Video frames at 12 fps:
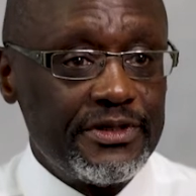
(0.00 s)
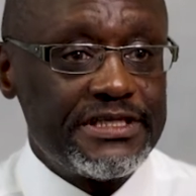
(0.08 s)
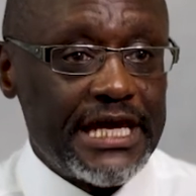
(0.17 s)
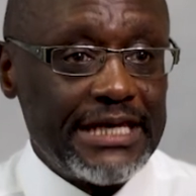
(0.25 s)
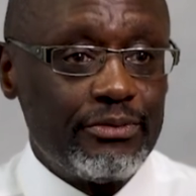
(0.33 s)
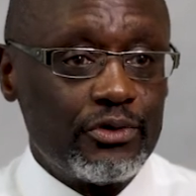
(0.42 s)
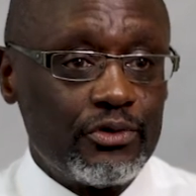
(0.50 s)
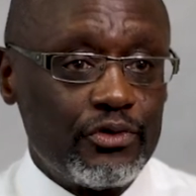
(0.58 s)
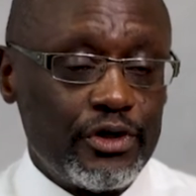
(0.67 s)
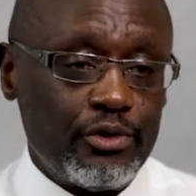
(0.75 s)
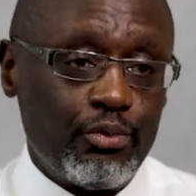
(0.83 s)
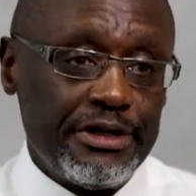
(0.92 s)
the table
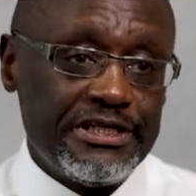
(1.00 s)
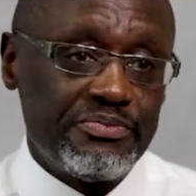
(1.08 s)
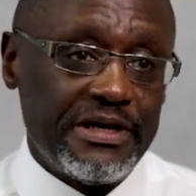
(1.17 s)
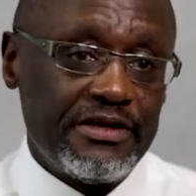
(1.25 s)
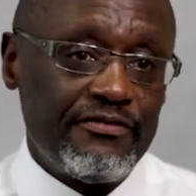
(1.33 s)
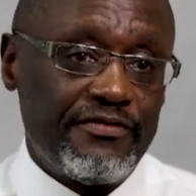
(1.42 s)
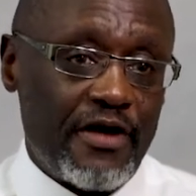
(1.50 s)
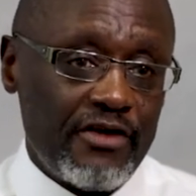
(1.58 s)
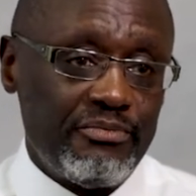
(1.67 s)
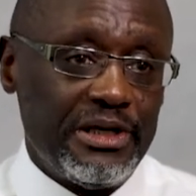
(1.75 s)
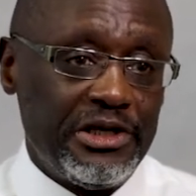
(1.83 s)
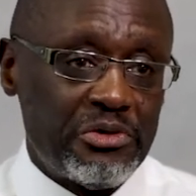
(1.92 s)
that we spent
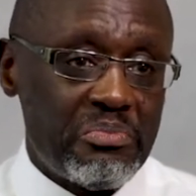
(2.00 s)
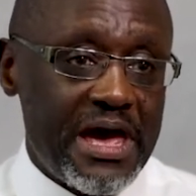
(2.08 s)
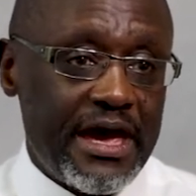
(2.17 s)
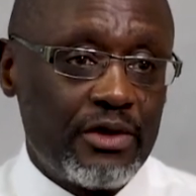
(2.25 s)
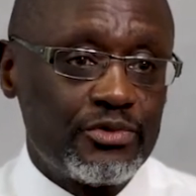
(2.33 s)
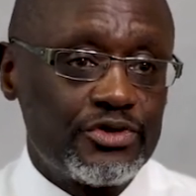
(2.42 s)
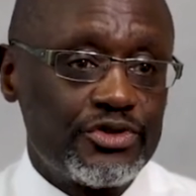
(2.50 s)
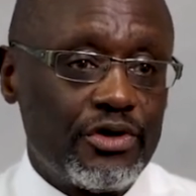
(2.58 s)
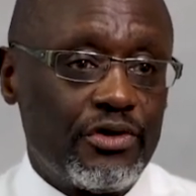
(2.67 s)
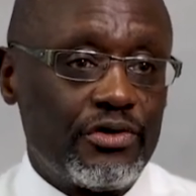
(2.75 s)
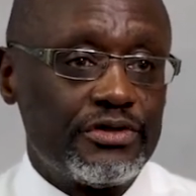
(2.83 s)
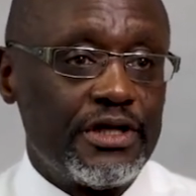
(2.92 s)
£5 million
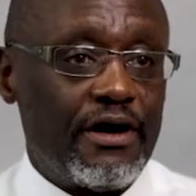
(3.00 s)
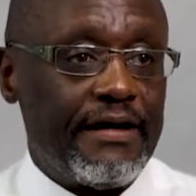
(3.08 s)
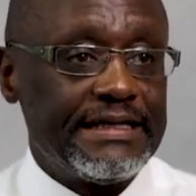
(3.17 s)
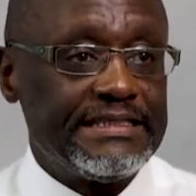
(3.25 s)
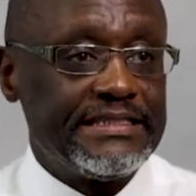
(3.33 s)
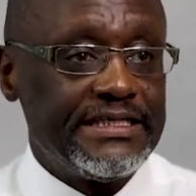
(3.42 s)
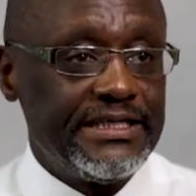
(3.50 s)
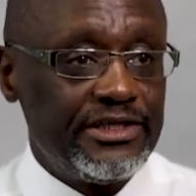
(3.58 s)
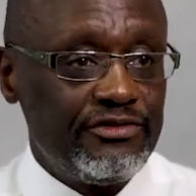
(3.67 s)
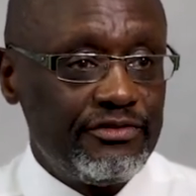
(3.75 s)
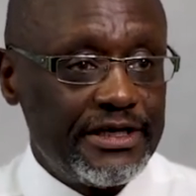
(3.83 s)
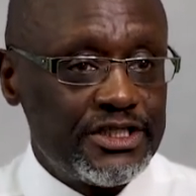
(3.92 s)
on IT
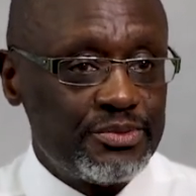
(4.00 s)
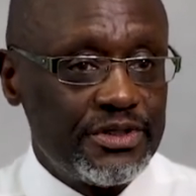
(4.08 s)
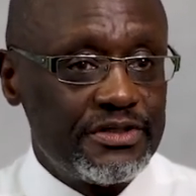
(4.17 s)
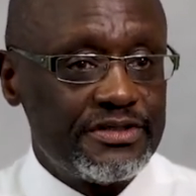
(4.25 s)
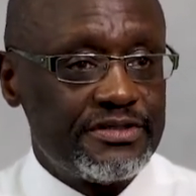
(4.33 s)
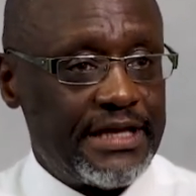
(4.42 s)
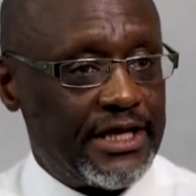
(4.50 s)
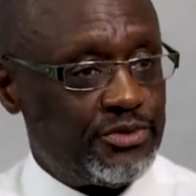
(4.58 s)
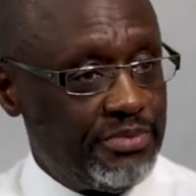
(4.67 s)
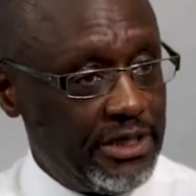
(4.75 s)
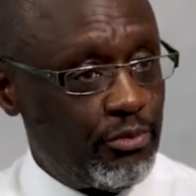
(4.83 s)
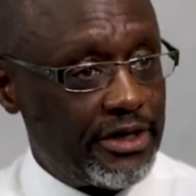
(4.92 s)
investments. That's
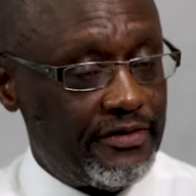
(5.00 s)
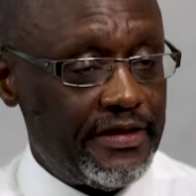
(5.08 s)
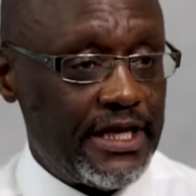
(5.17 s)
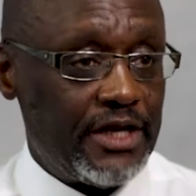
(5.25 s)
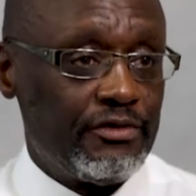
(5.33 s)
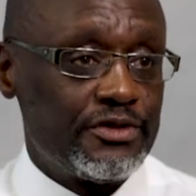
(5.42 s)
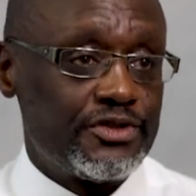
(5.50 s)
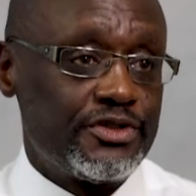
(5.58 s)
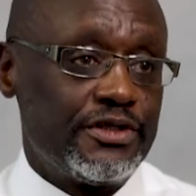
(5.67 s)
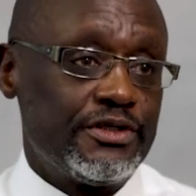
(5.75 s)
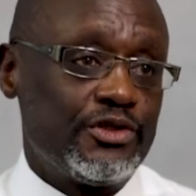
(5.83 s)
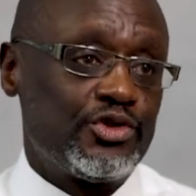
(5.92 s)
been one of the areas
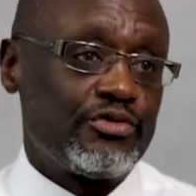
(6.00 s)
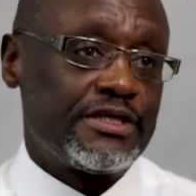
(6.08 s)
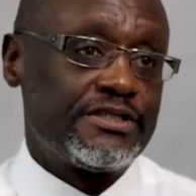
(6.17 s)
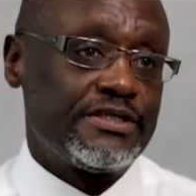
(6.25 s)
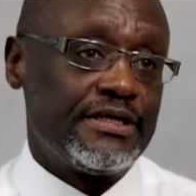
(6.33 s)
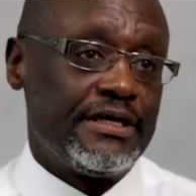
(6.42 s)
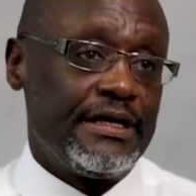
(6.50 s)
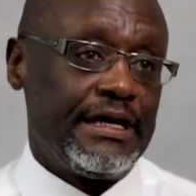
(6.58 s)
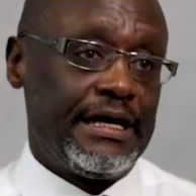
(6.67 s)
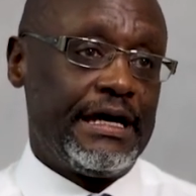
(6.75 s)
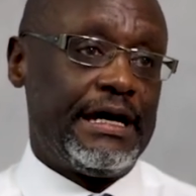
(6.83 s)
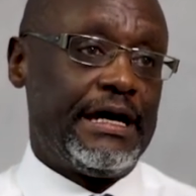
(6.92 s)
that the Trust
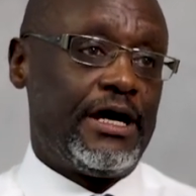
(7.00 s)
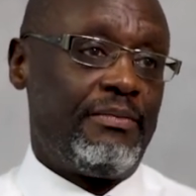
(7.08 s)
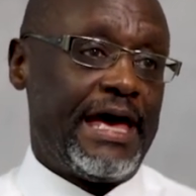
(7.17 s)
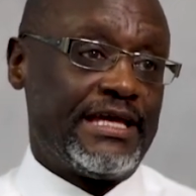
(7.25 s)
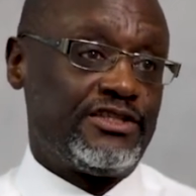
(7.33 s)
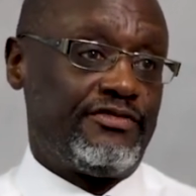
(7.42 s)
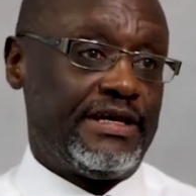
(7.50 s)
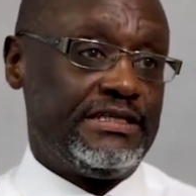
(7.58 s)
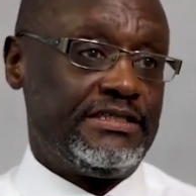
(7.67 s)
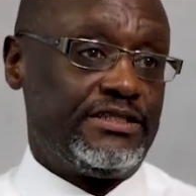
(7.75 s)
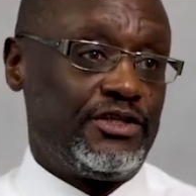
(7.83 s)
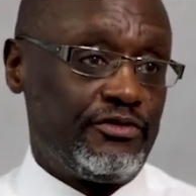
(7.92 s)
has
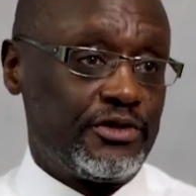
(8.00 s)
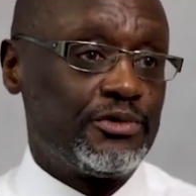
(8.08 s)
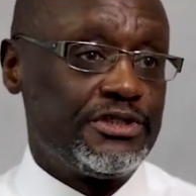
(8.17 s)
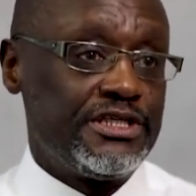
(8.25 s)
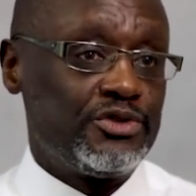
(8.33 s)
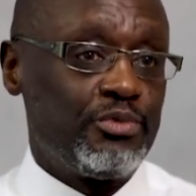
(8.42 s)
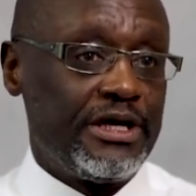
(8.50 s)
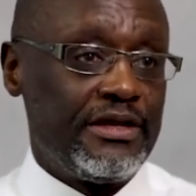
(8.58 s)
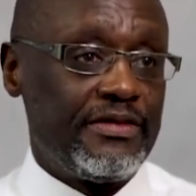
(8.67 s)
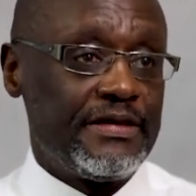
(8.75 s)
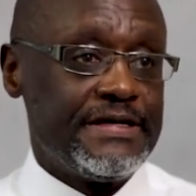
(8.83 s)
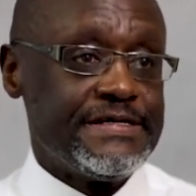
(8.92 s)
faced difficulties with.